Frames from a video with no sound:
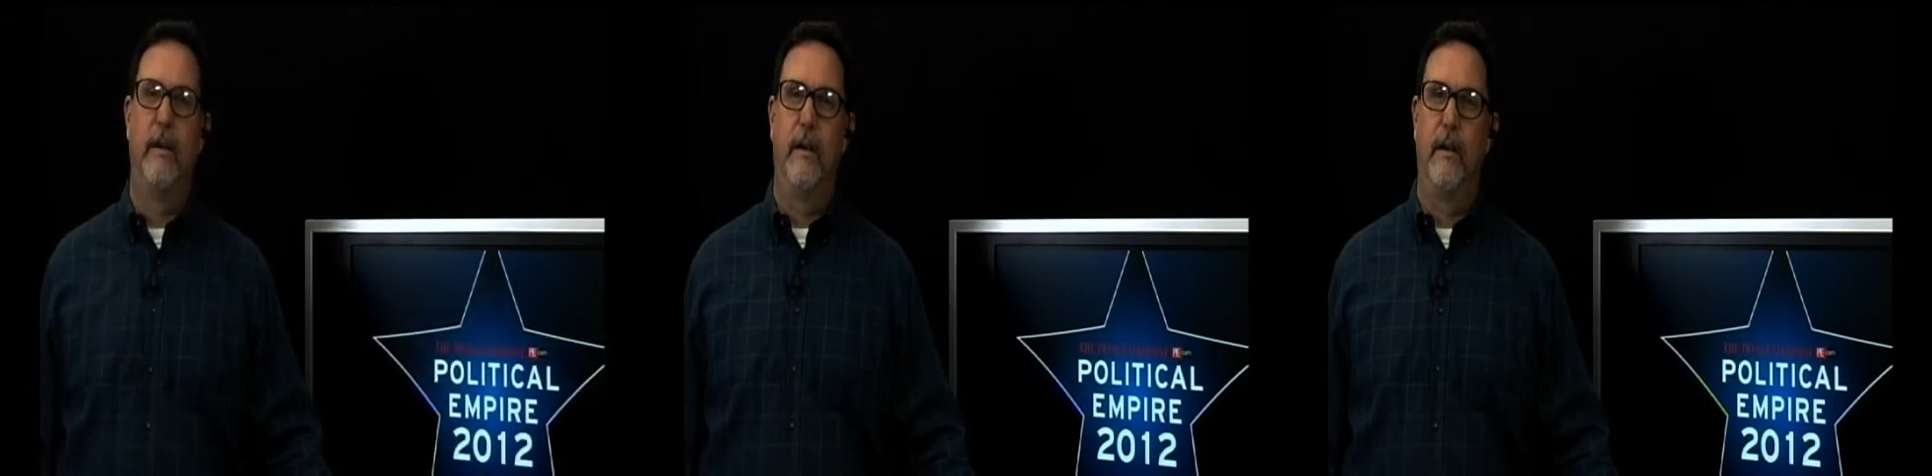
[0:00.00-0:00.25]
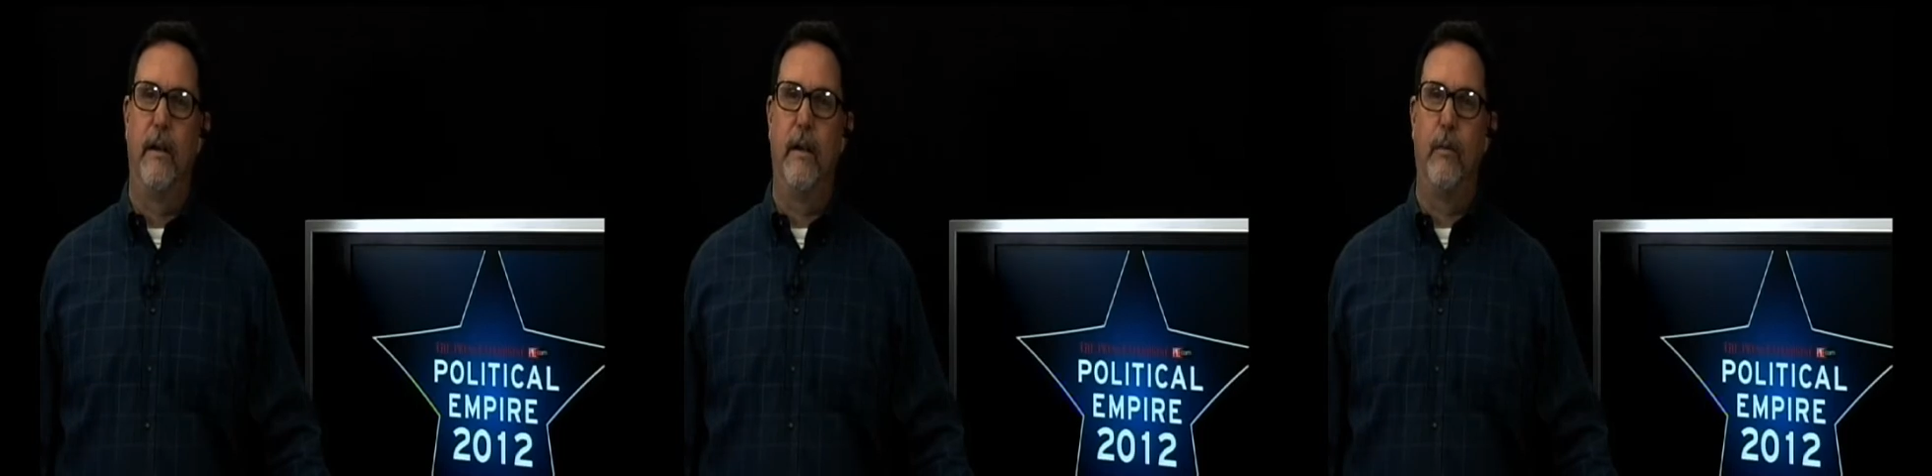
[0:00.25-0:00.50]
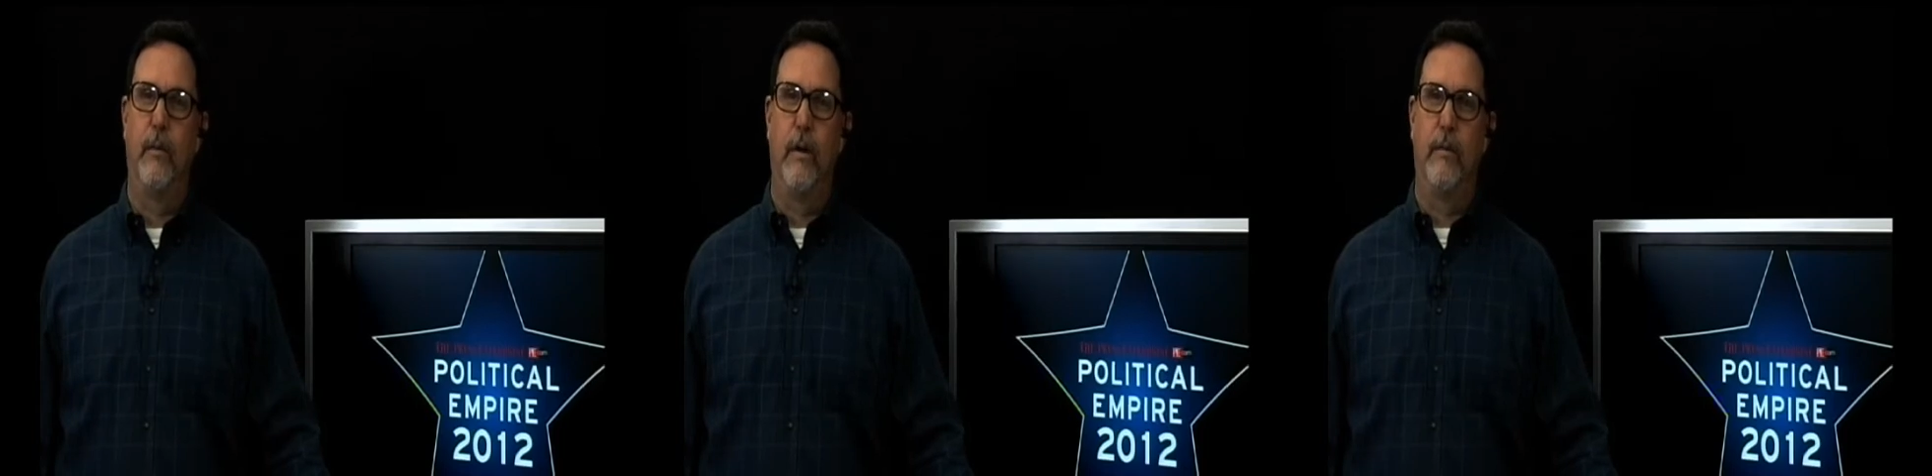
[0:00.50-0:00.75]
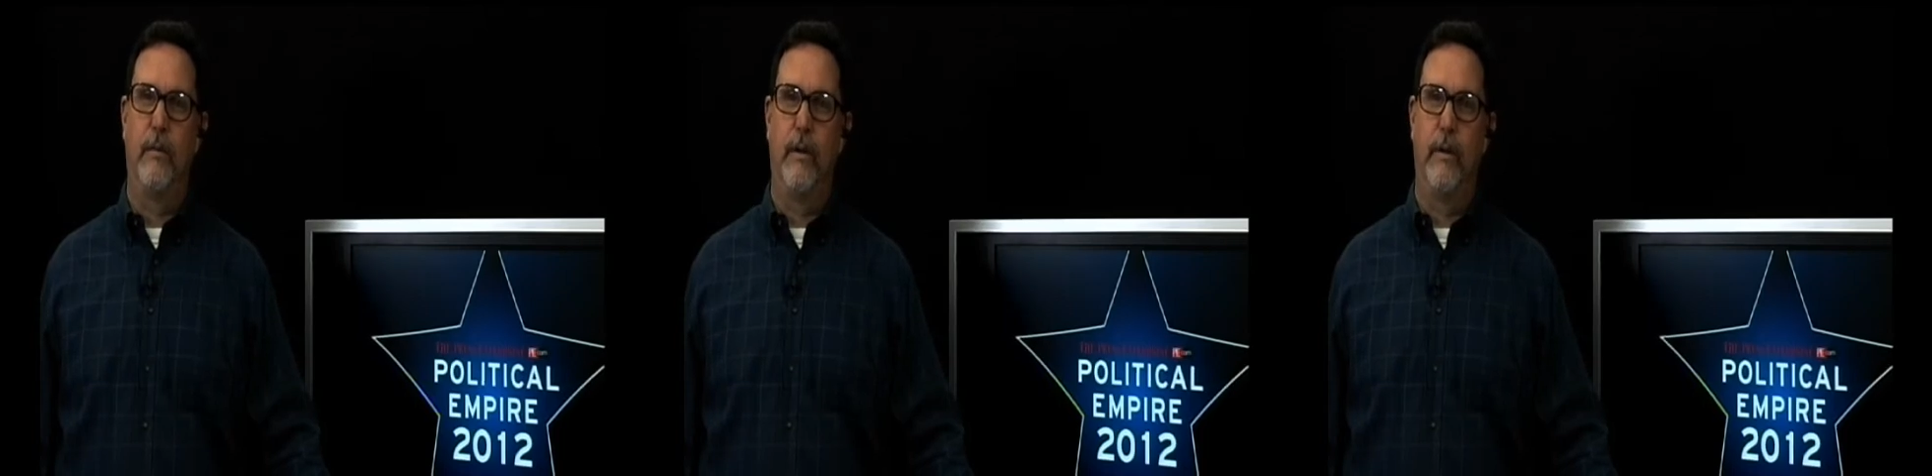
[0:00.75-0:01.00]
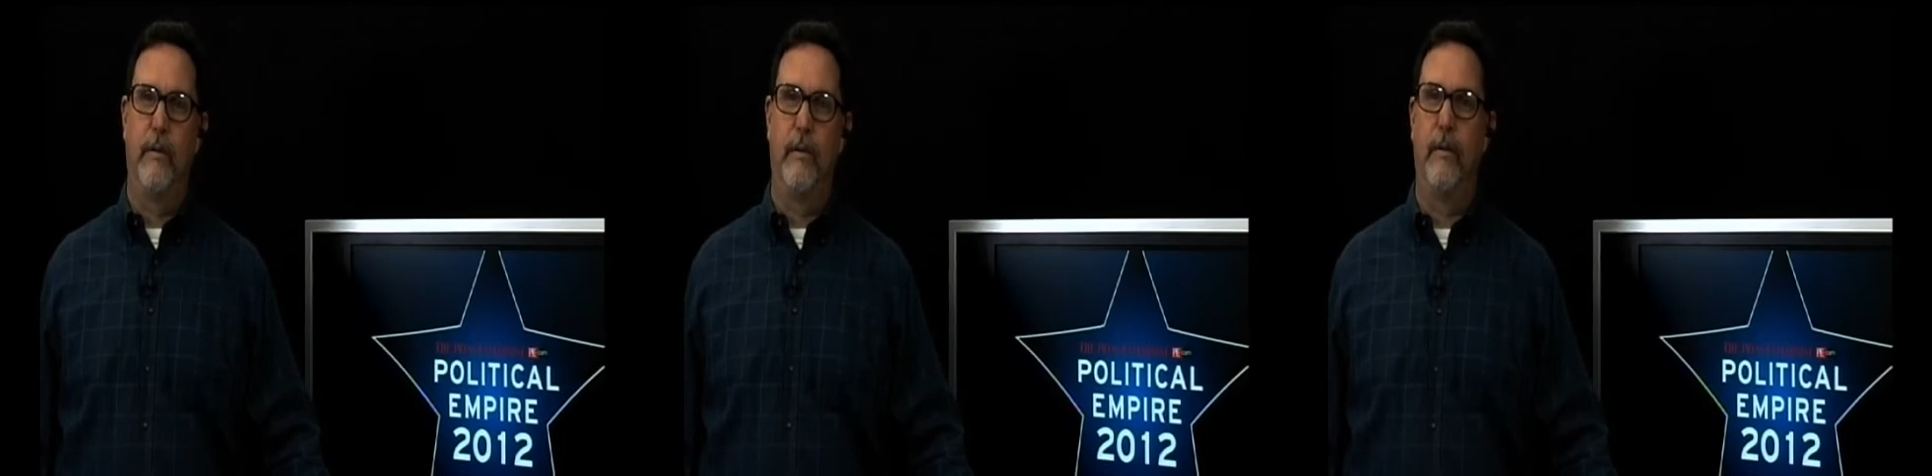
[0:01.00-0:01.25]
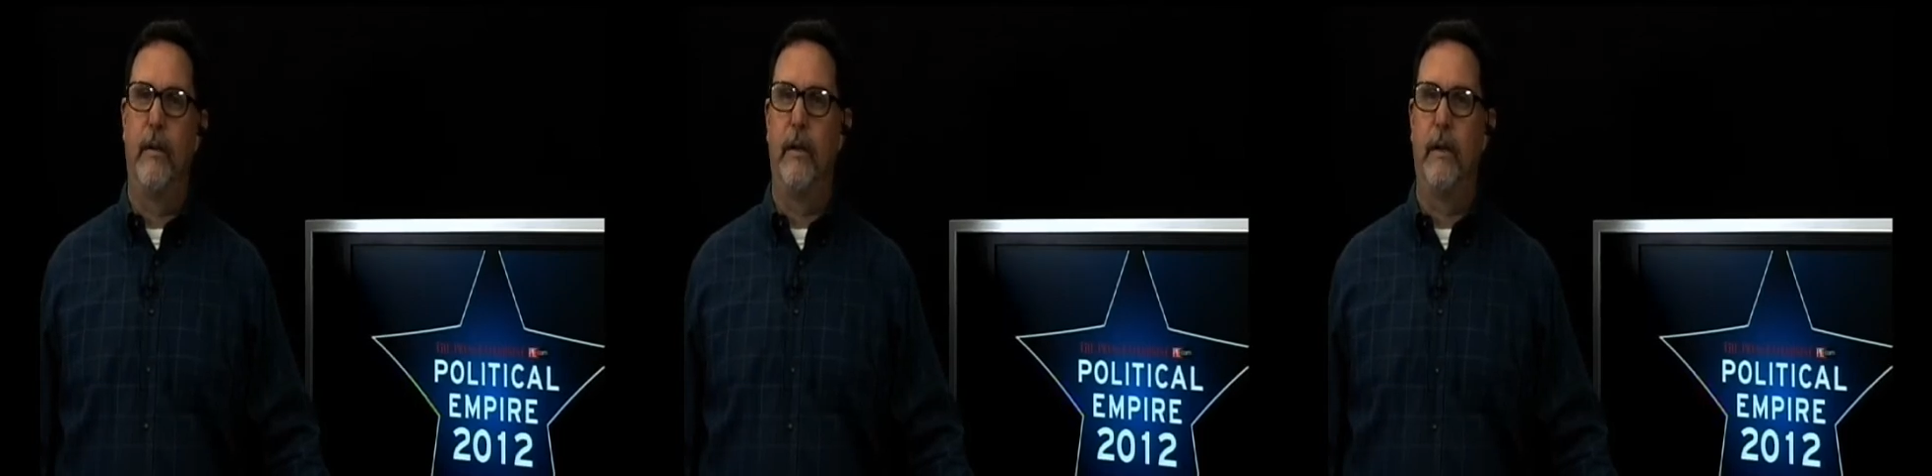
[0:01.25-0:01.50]
and work with
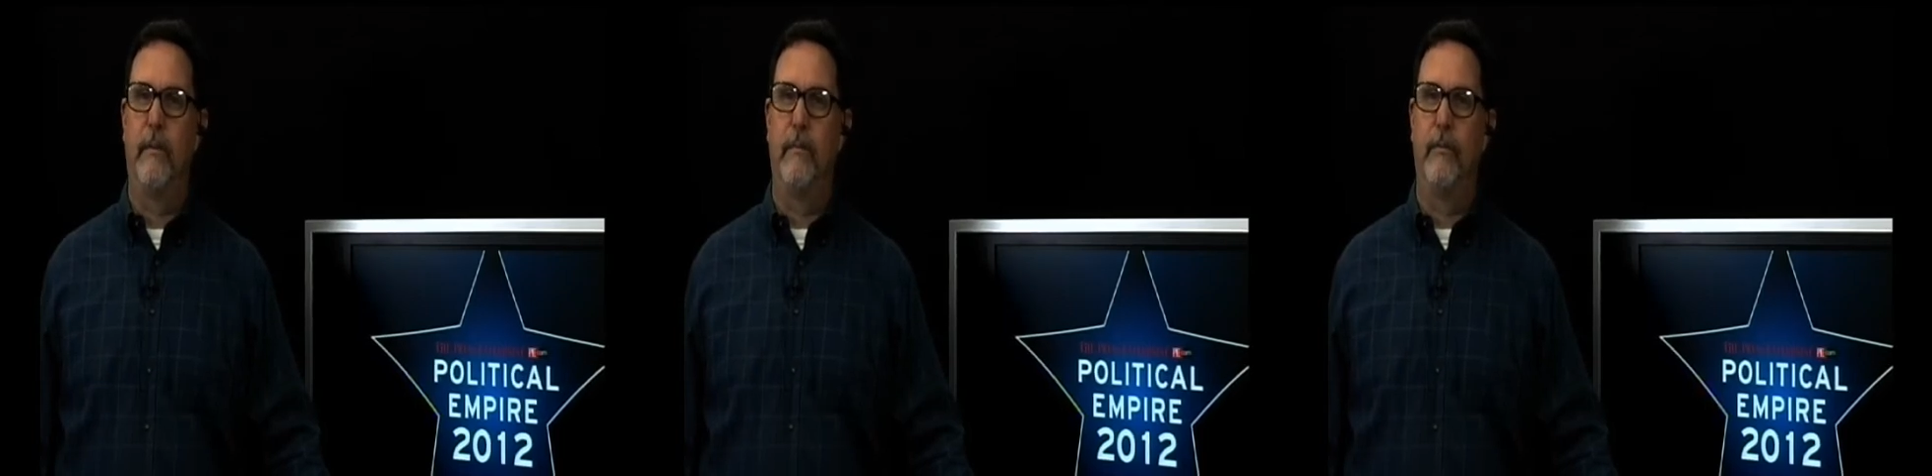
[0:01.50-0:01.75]
uh,